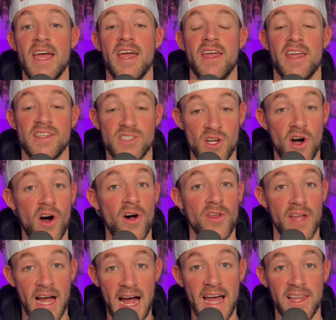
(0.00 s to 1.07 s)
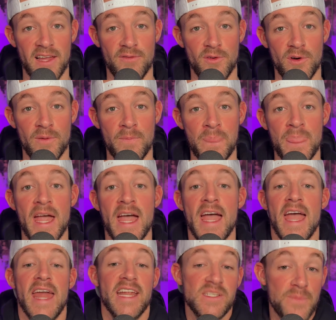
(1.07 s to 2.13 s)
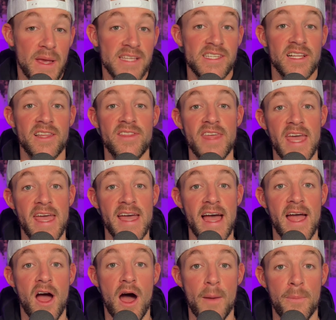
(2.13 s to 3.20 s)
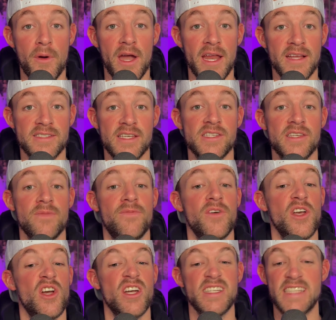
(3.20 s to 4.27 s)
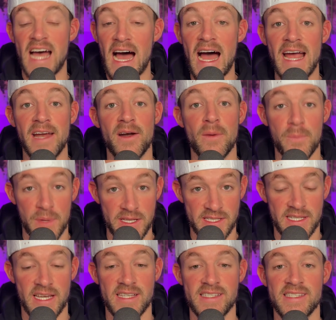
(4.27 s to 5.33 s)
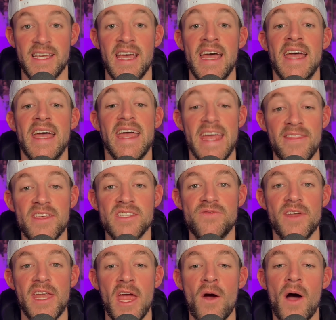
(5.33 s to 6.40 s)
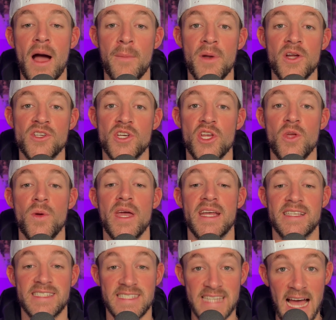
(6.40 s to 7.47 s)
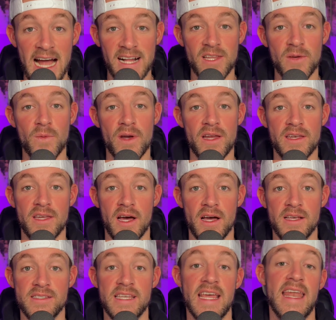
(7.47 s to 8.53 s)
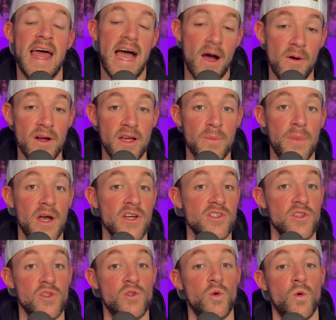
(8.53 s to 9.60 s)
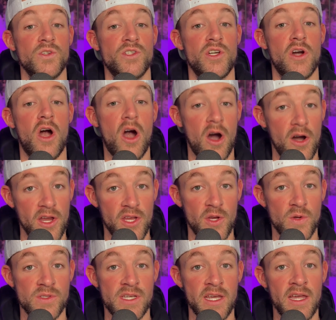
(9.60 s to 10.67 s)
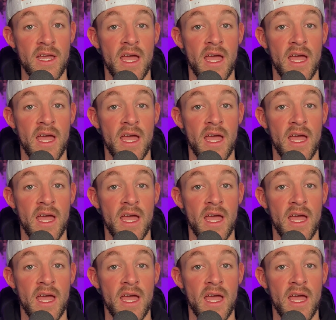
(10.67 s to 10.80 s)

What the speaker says: It's called HighLevel, and it's basically the AI operating system for your entire business. In this video, I'm going to show you exactly what it does and how it compares to the tools you're already using